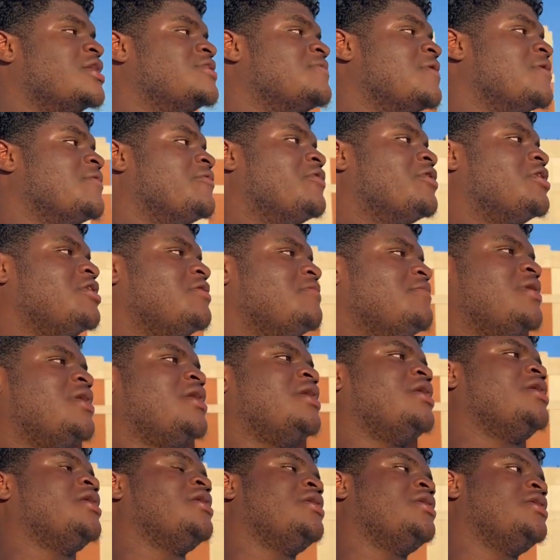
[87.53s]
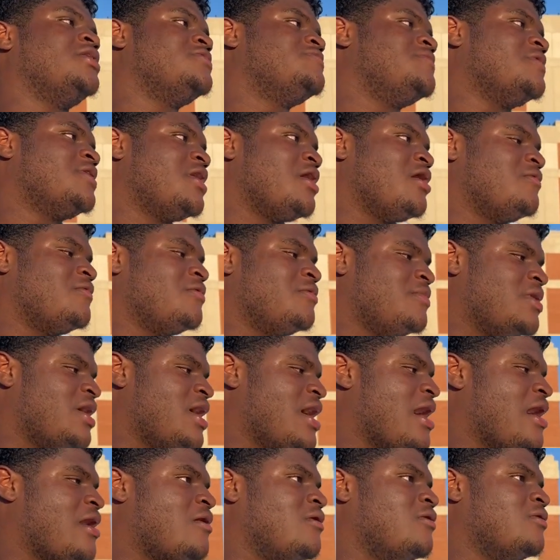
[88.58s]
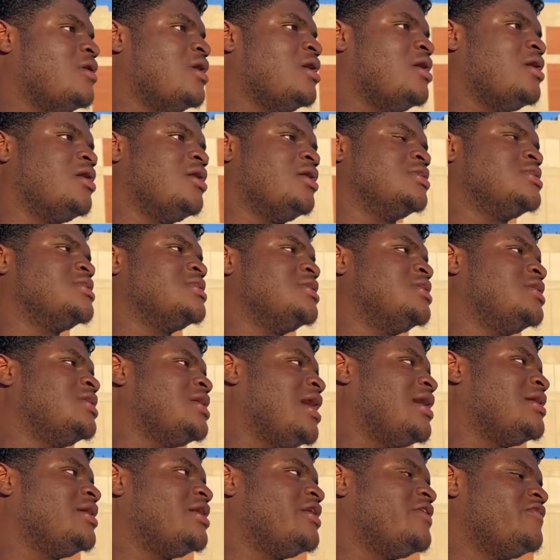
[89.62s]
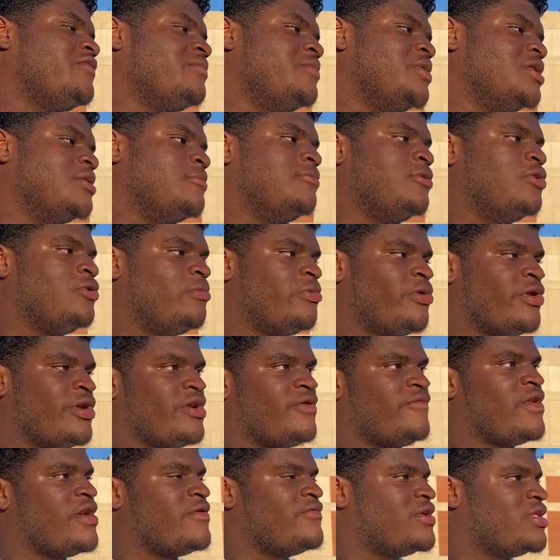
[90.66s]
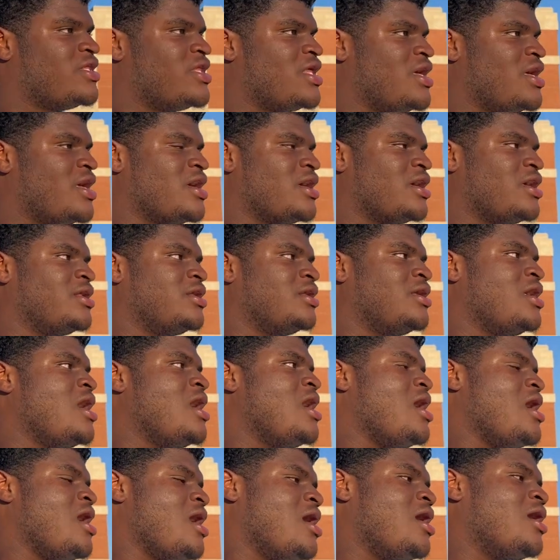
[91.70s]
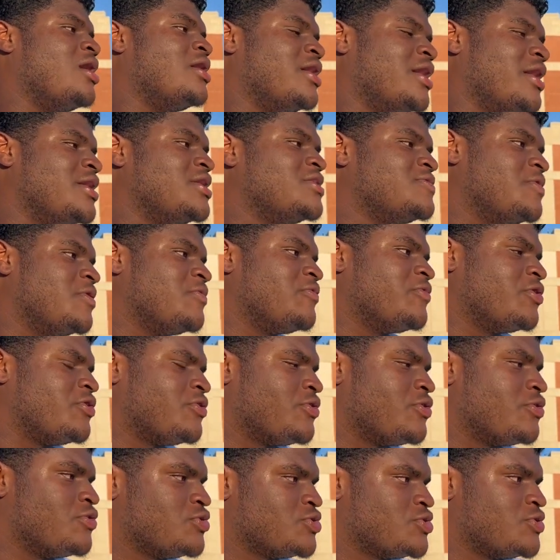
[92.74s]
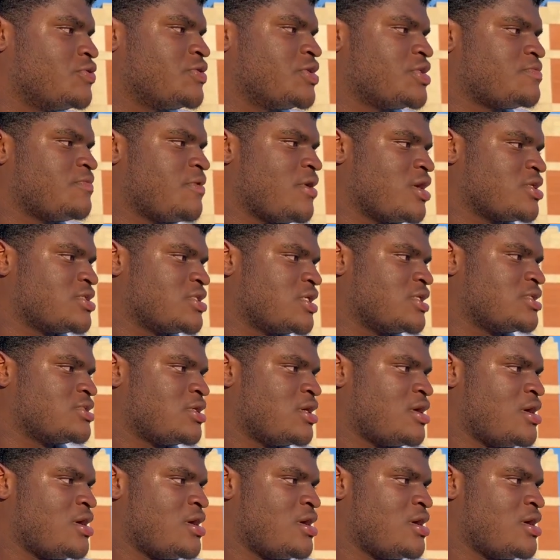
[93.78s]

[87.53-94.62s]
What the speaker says: He's been really big. He's been helping me out, kind of giving me the blueprint of everything. And yeah, he's been real crucial in this process.